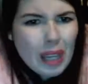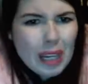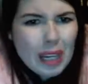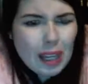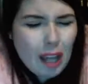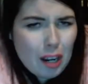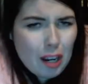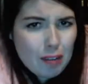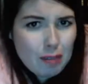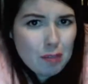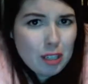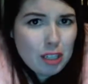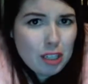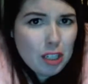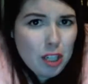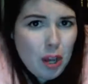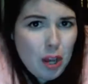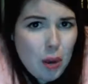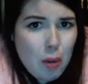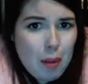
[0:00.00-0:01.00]
And a lot of them
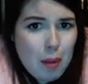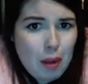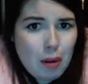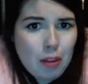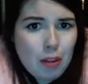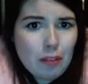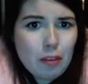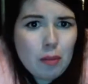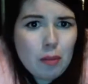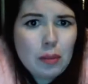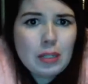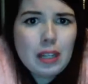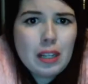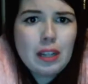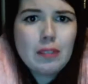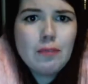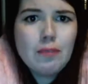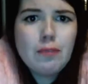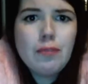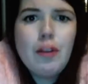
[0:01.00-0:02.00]
didn't know about all the rumors
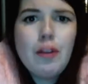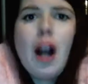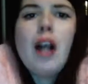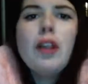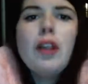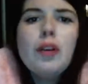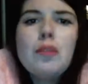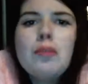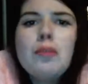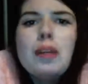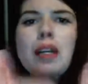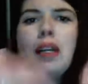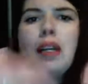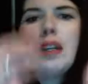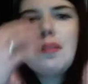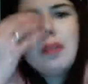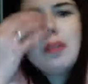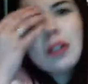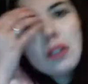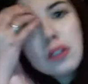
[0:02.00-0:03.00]
that had followed
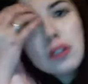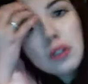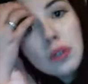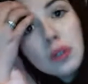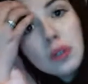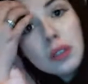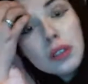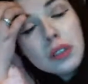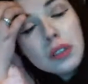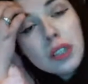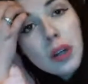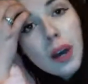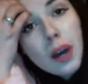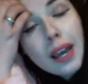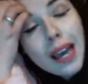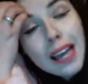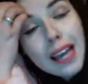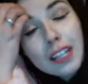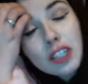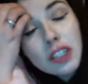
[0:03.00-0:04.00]
me in middle school. So
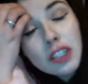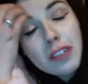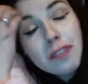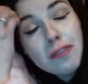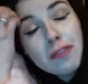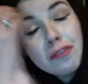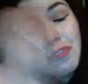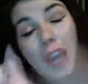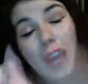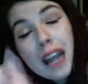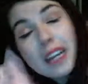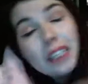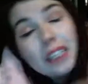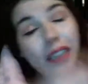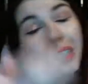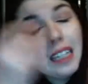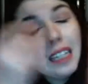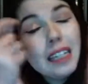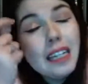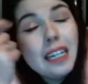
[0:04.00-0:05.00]
I actually
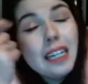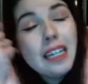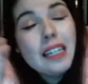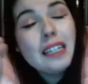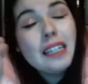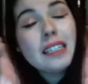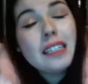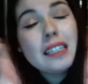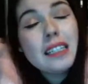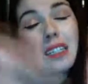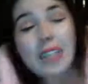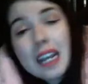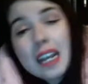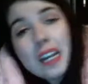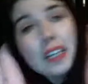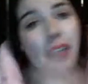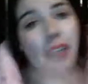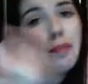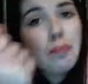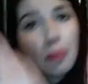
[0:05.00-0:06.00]
finally
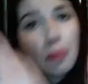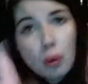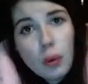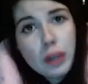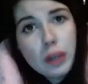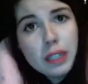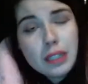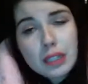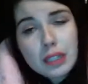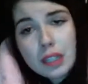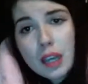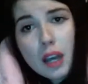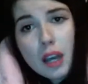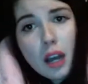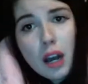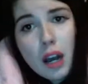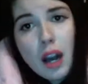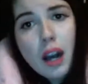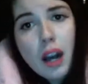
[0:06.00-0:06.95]
dated boys.